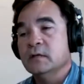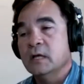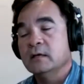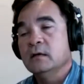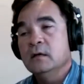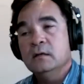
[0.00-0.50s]

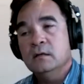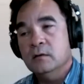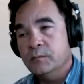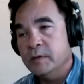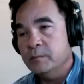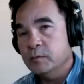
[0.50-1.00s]
Like,
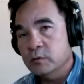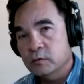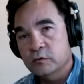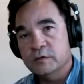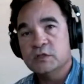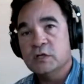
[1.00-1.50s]
people are
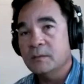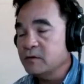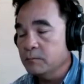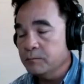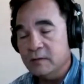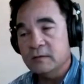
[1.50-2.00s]
losing jobs.
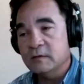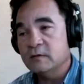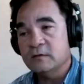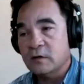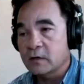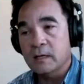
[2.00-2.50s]
Some
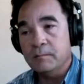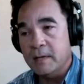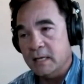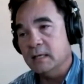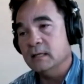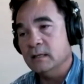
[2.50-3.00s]
businesses aren't going to make it.